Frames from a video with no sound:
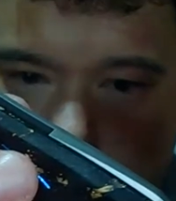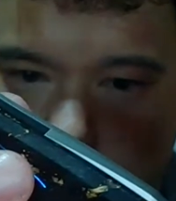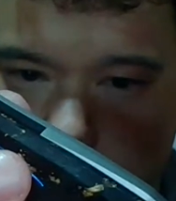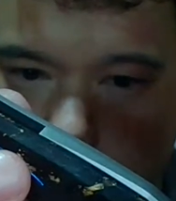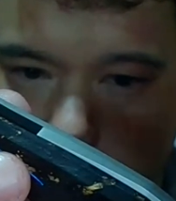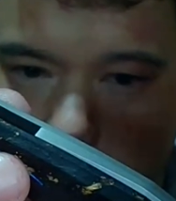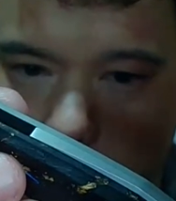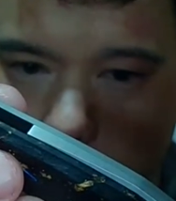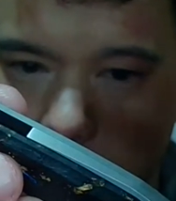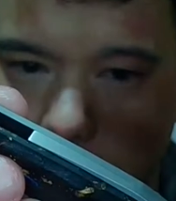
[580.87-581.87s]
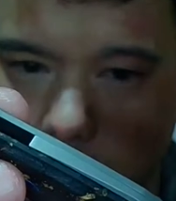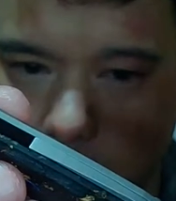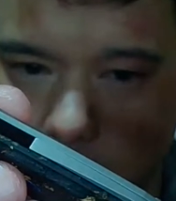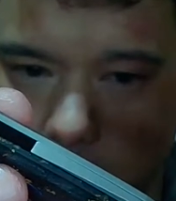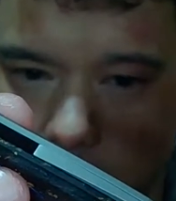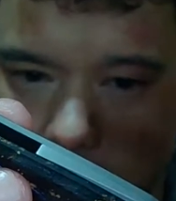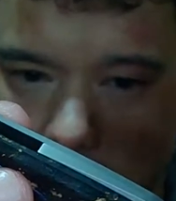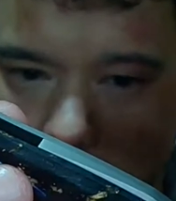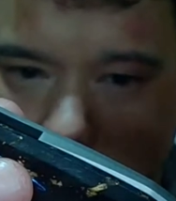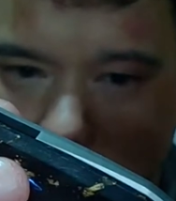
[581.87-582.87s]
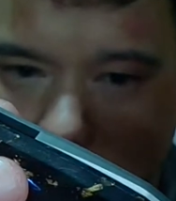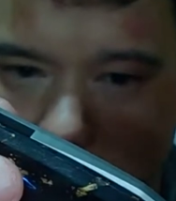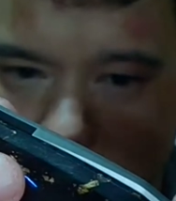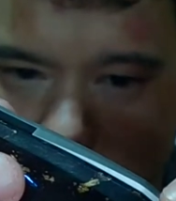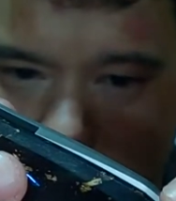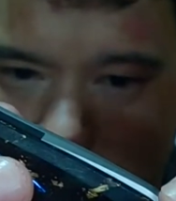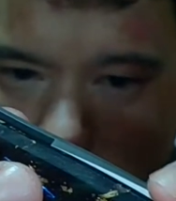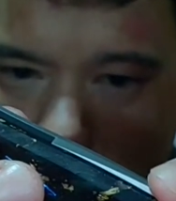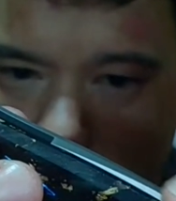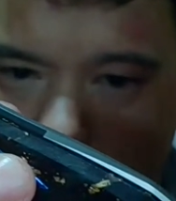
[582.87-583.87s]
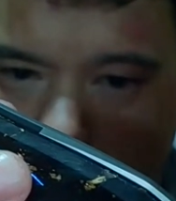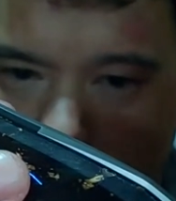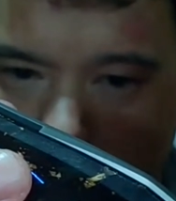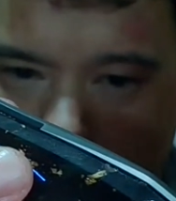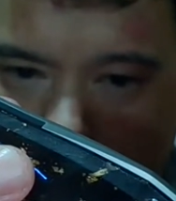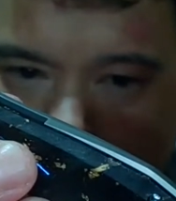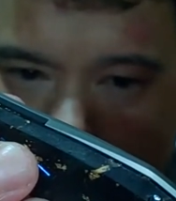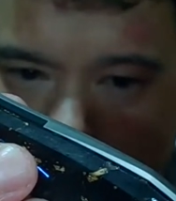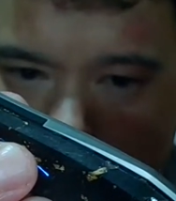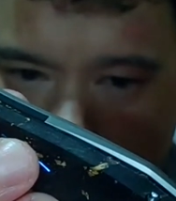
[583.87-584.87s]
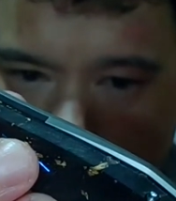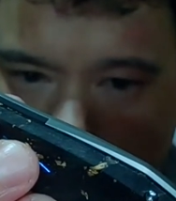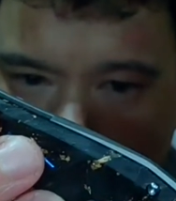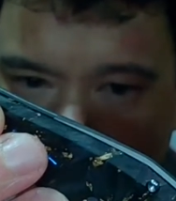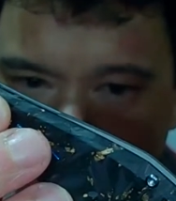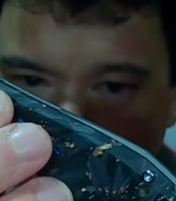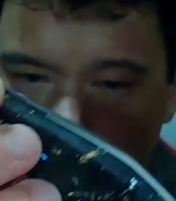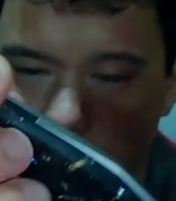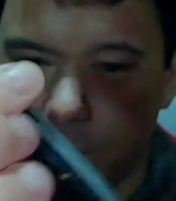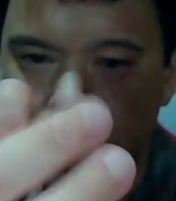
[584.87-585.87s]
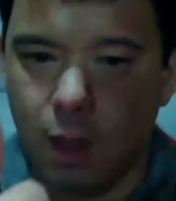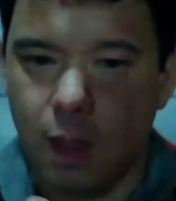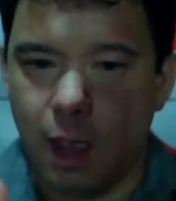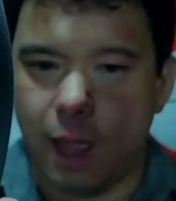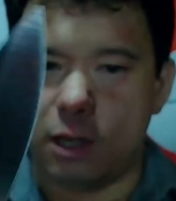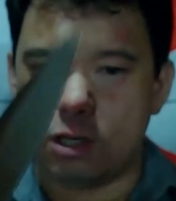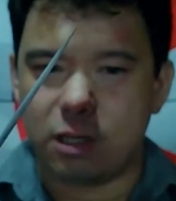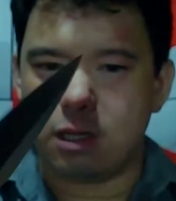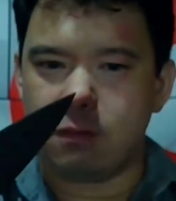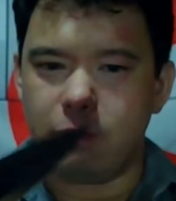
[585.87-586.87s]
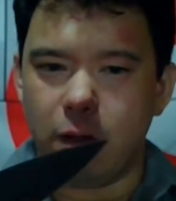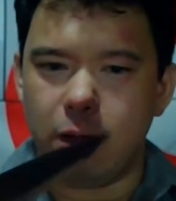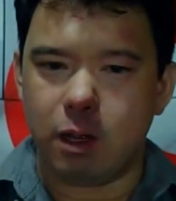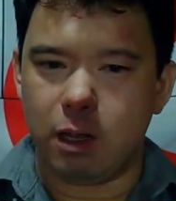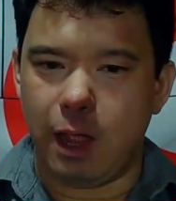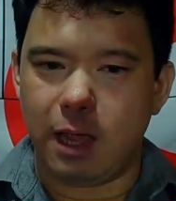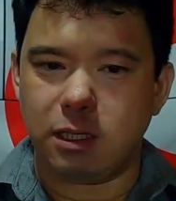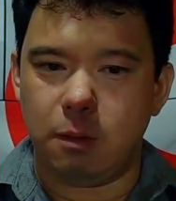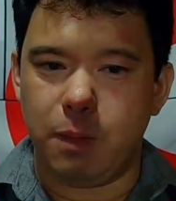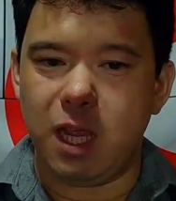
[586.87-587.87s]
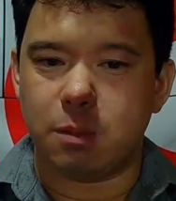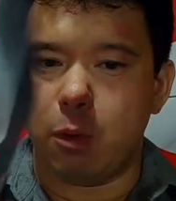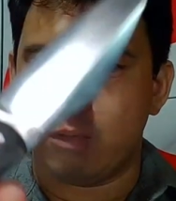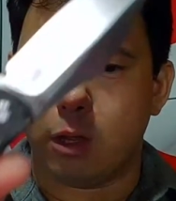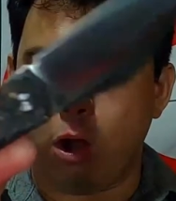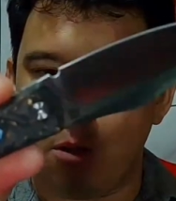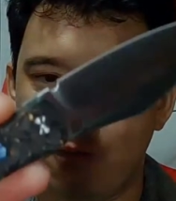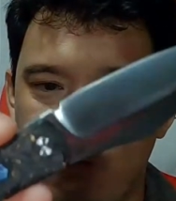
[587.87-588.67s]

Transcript: sticks up a little bit? Has that just a little bit of a extra bit of chamfering right there. And just it's a very classy piece, but with the carbon